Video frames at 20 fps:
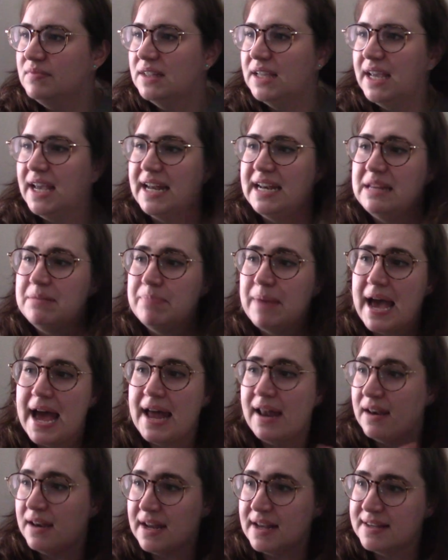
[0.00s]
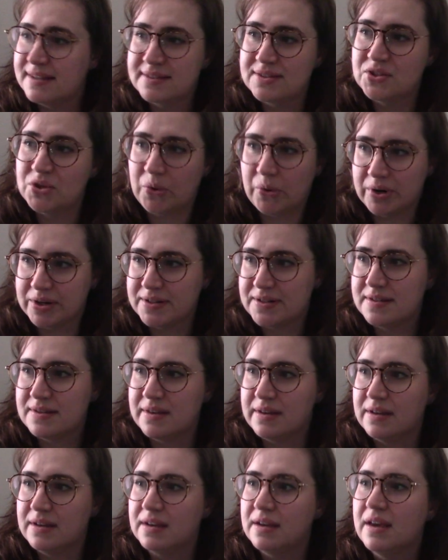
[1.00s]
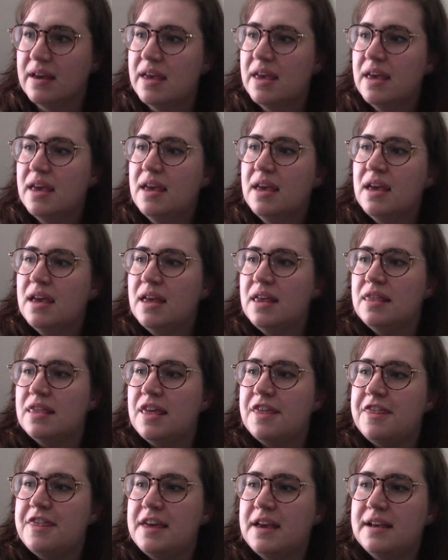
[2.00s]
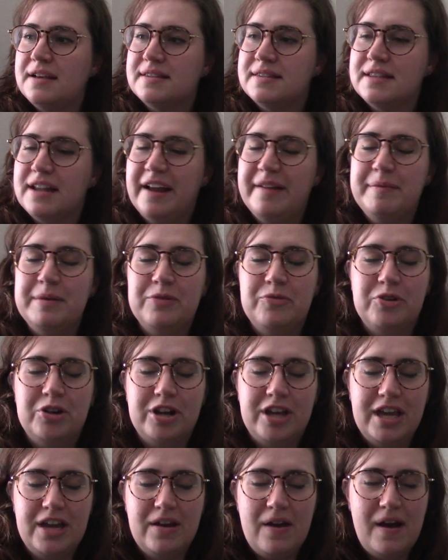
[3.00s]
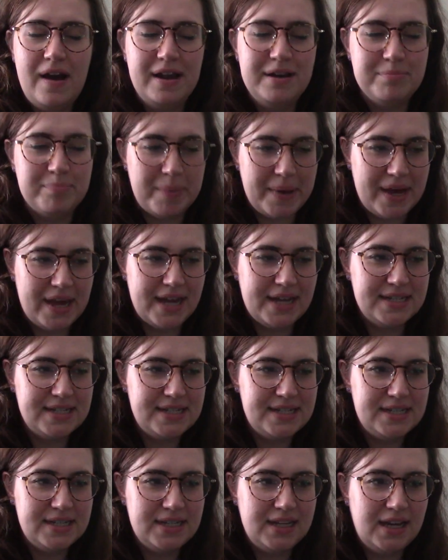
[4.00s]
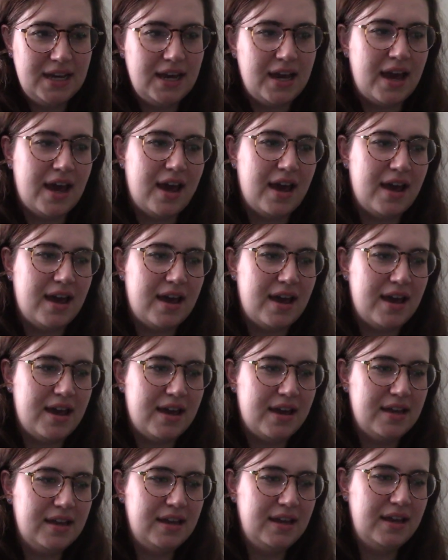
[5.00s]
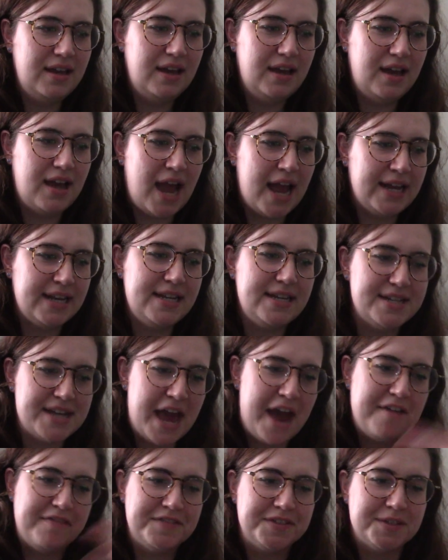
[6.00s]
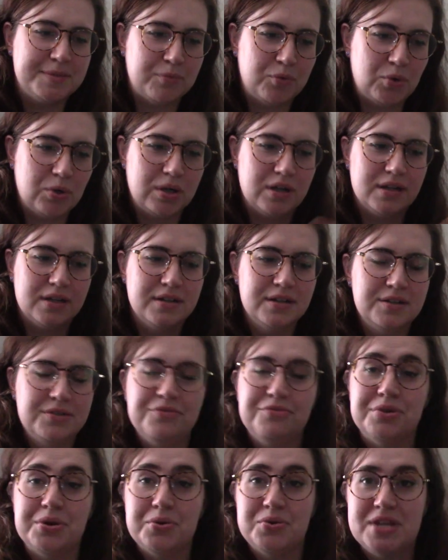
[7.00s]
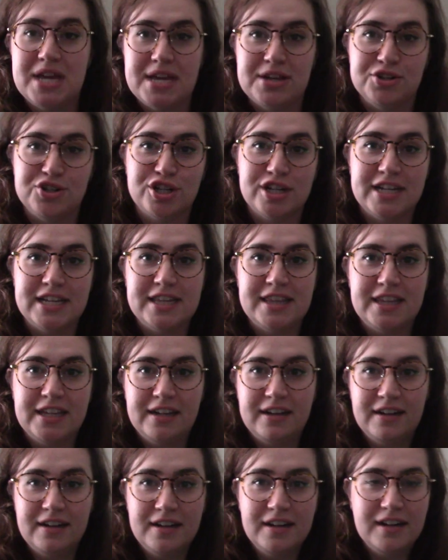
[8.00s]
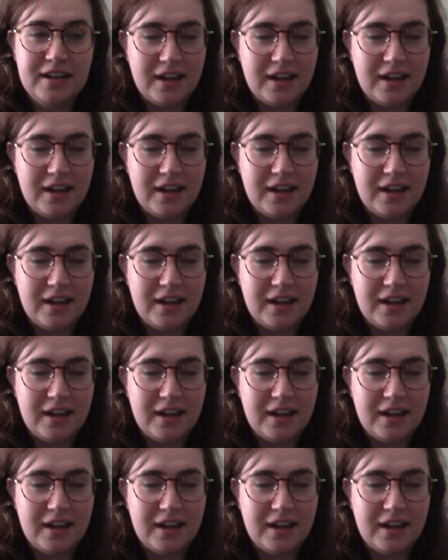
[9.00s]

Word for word: any badness towards the things that I've been working on, but I need to have some more rotation in there,